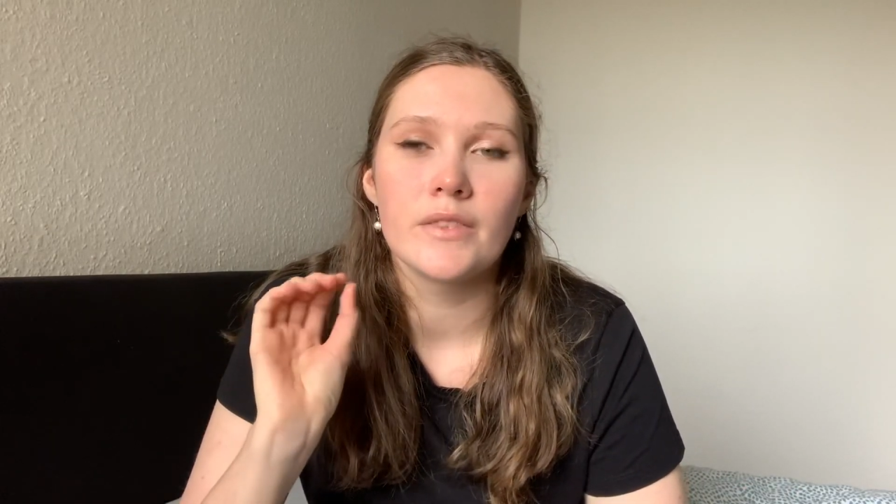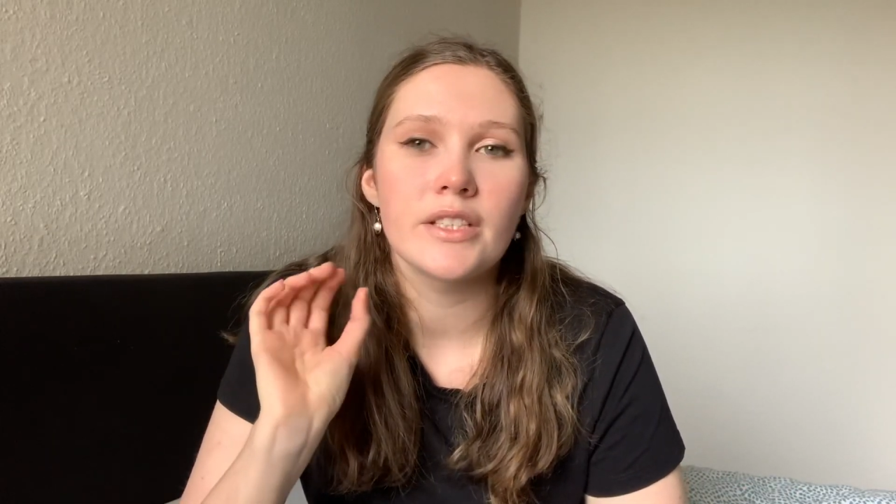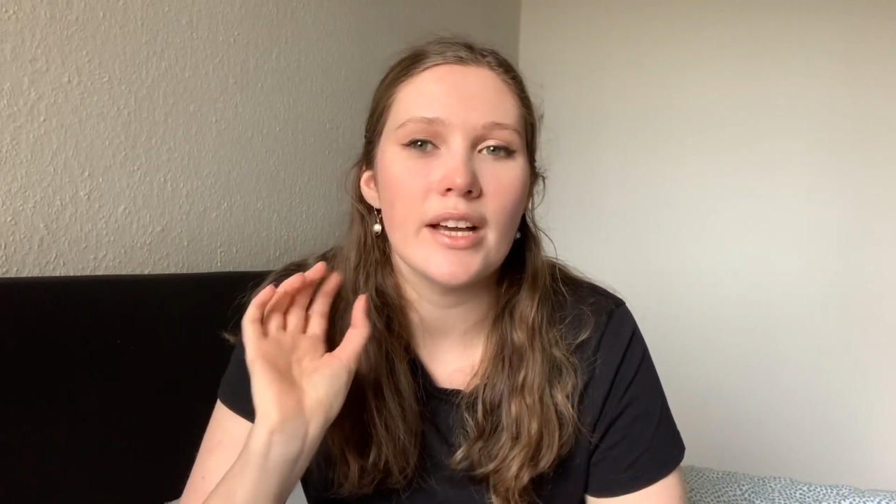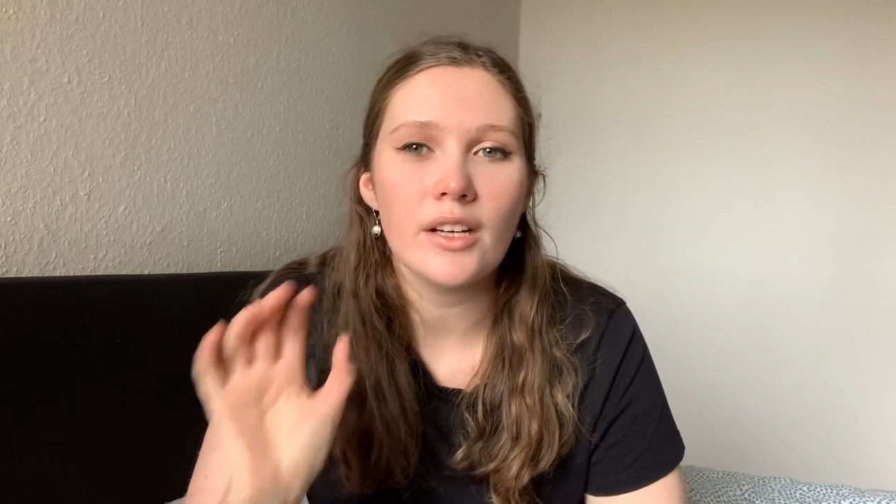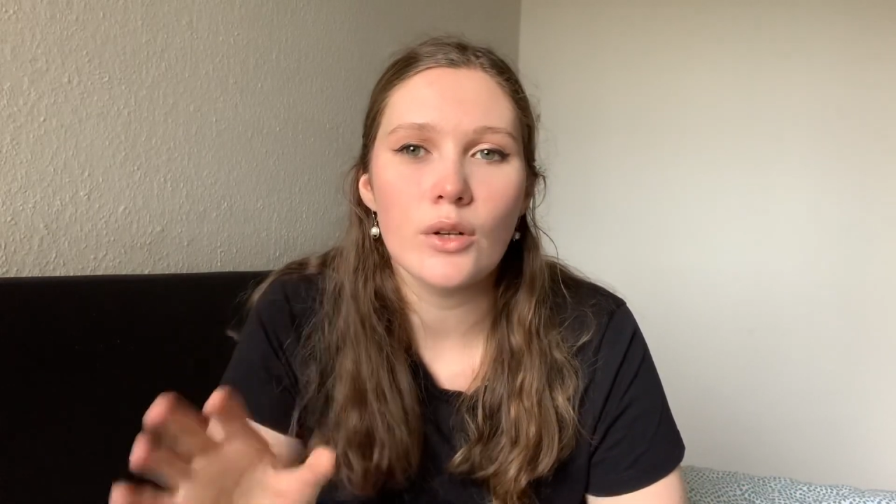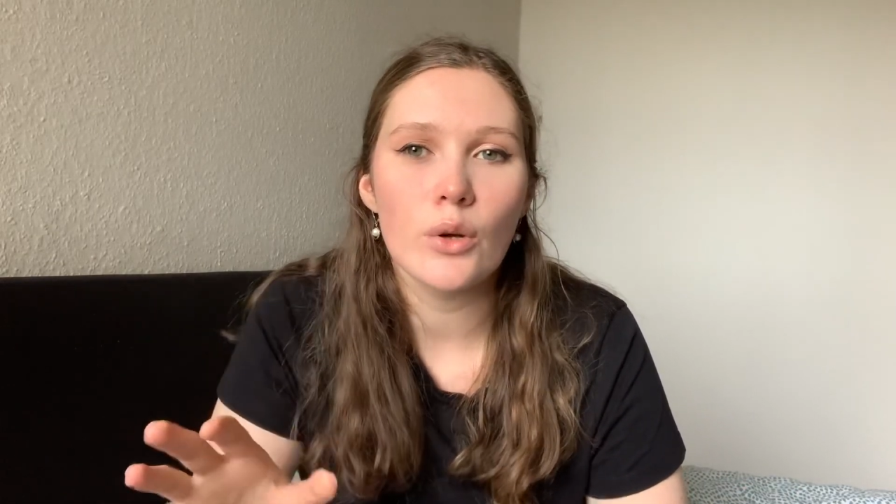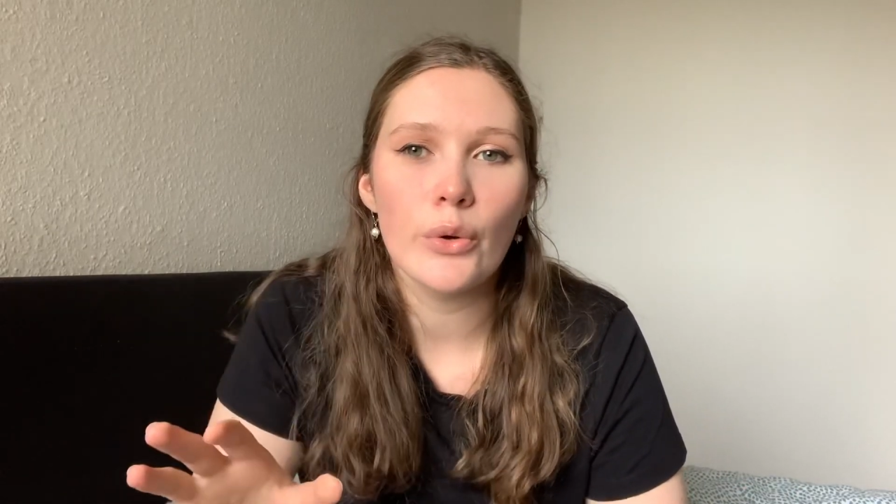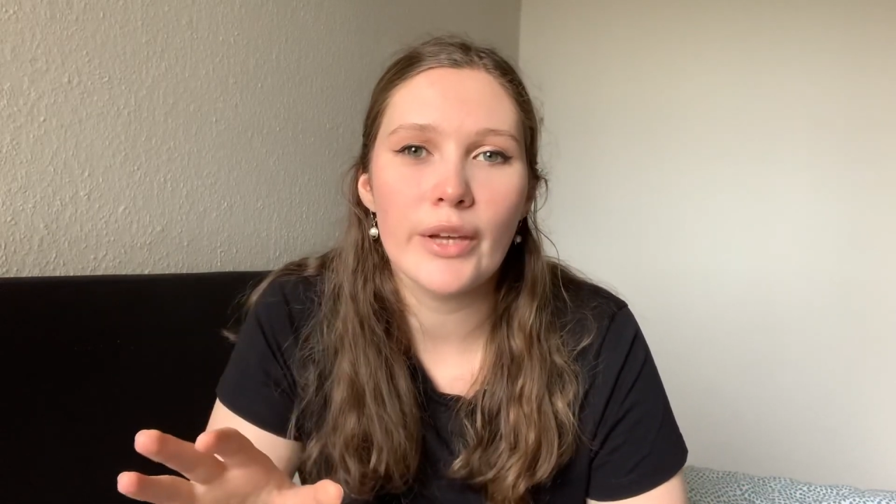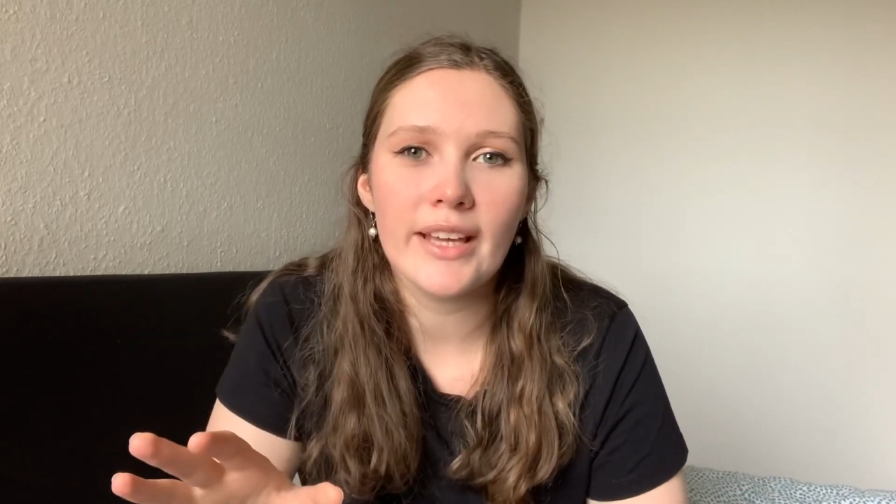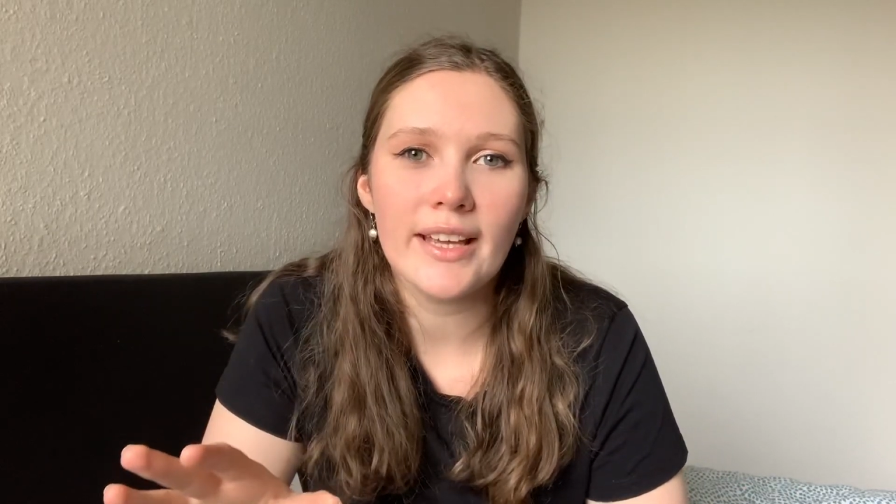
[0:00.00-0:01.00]

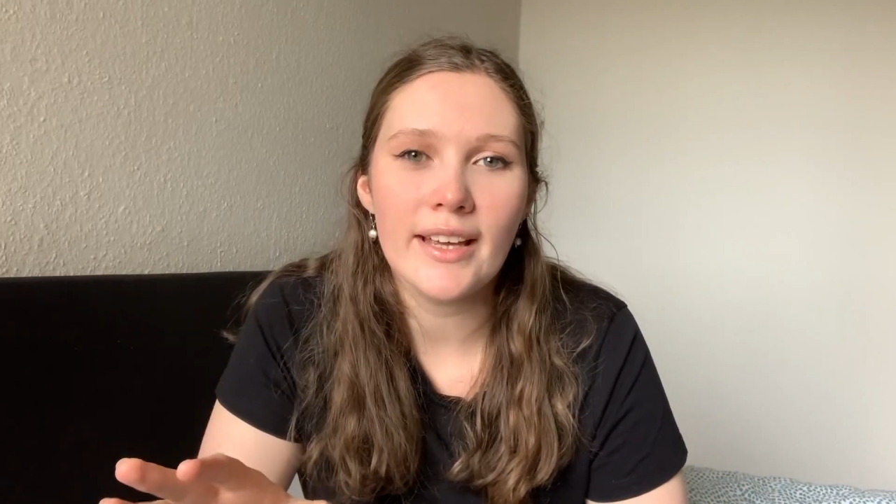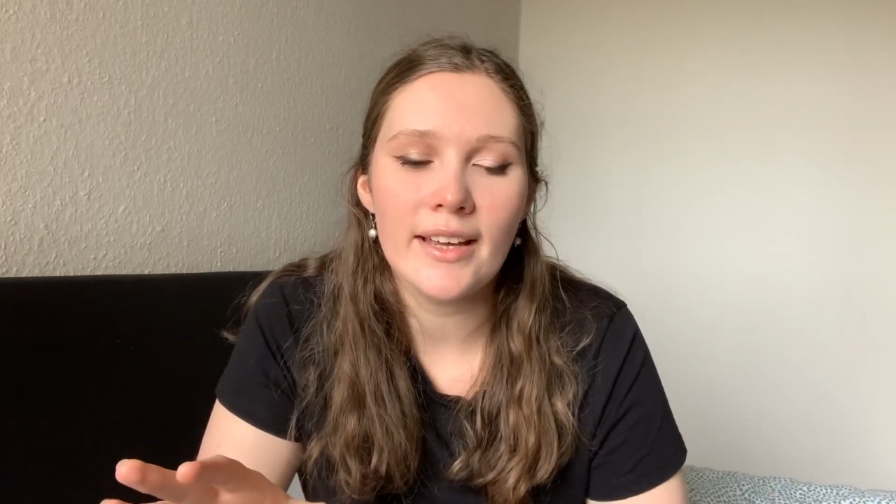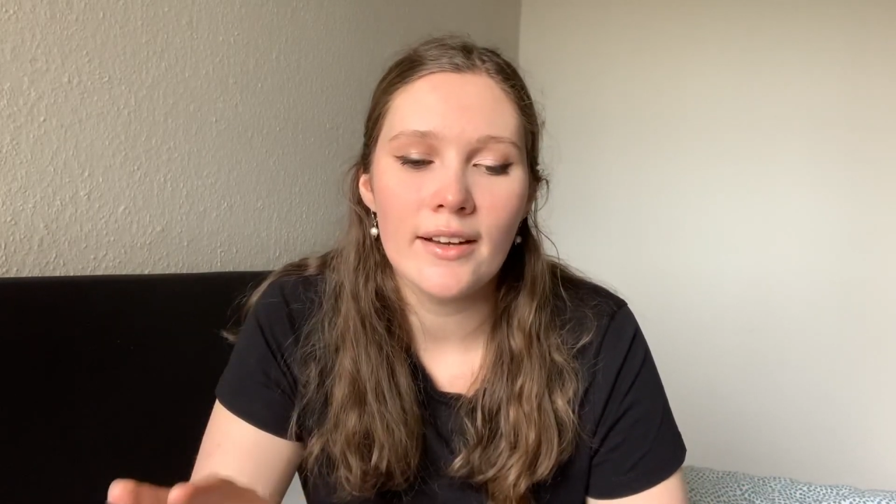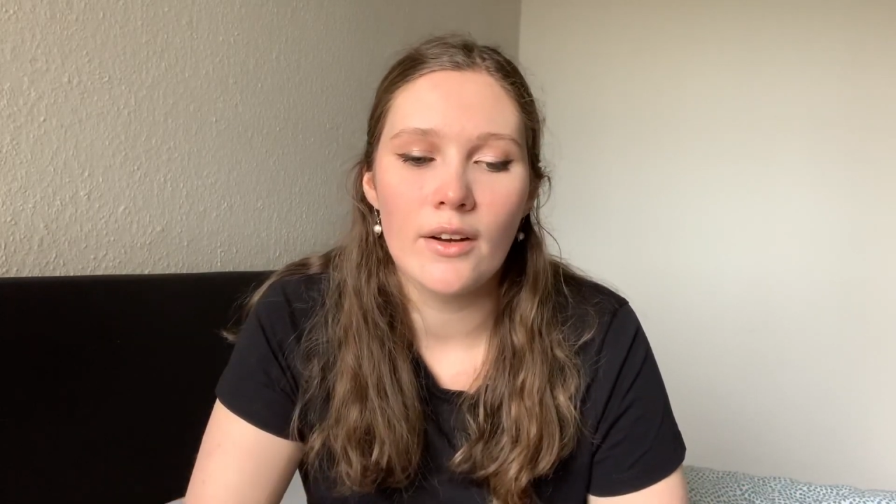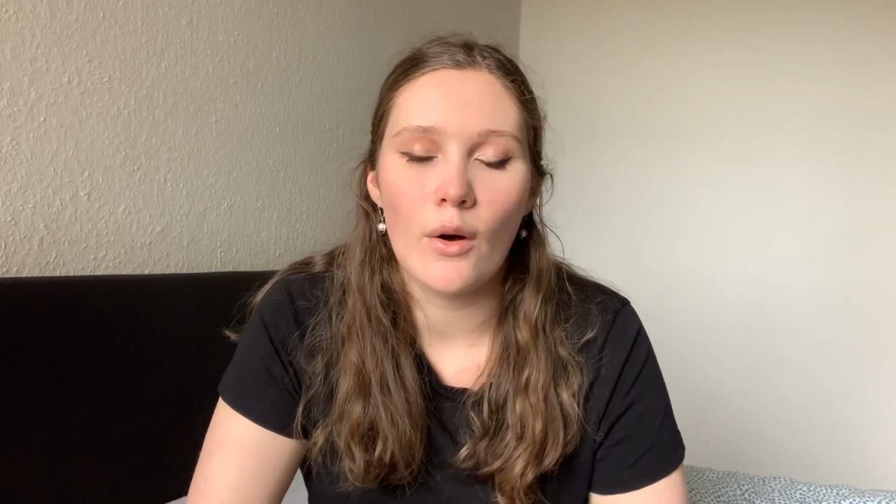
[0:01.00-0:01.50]
Technologie,